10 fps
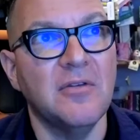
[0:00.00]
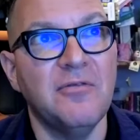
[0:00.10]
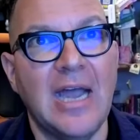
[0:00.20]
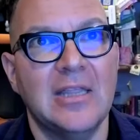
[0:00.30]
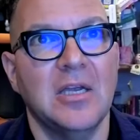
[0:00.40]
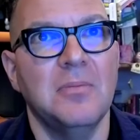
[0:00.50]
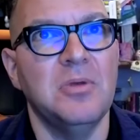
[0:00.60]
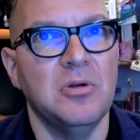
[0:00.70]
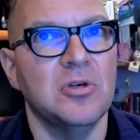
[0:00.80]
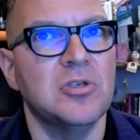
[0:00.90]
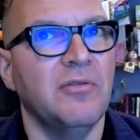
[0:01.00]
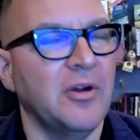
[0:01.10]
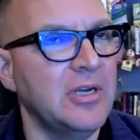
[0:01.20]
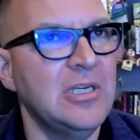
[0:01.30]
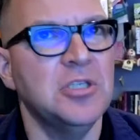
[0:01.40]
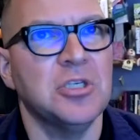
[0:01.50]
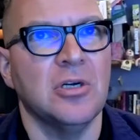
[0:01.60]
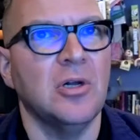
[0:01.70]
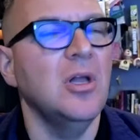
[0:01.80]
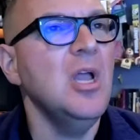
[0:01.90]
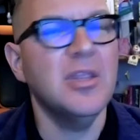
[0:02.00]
The fact that computers are very digital,